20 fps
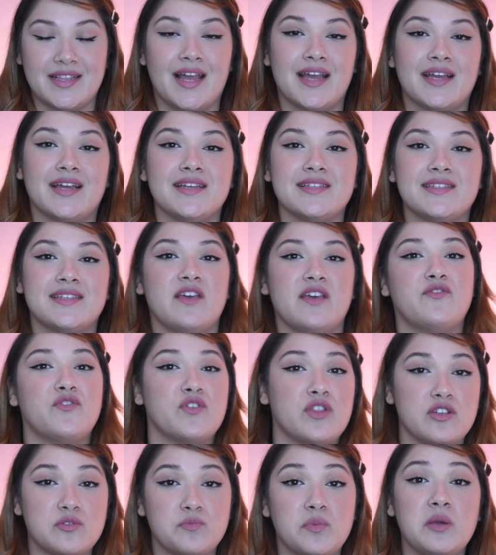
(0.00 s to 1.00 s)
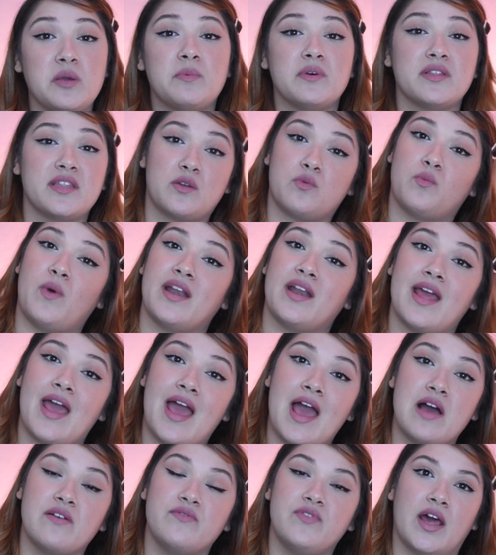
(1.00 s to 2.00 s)
Like I say, for those people that want to
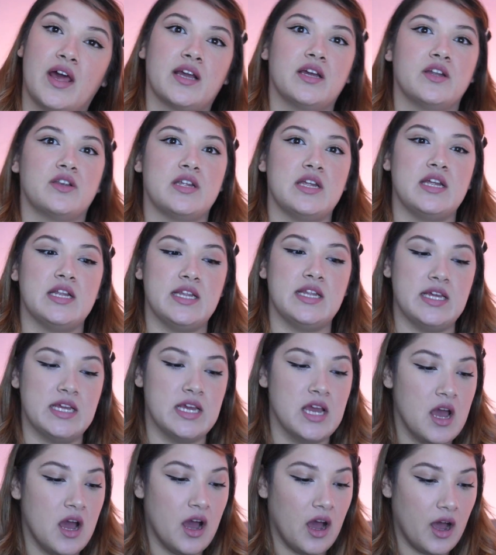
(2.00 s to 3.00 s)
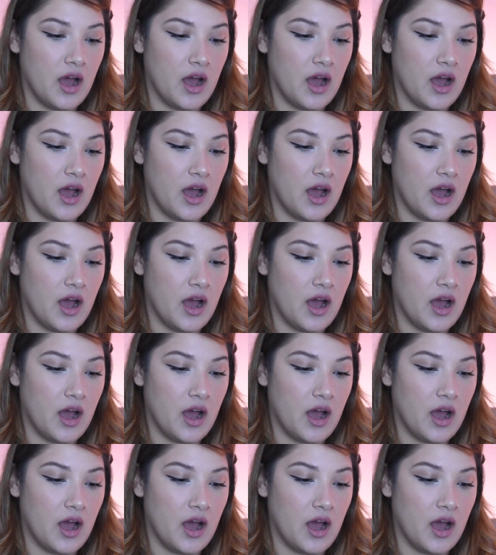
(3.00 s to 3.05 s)
have like a really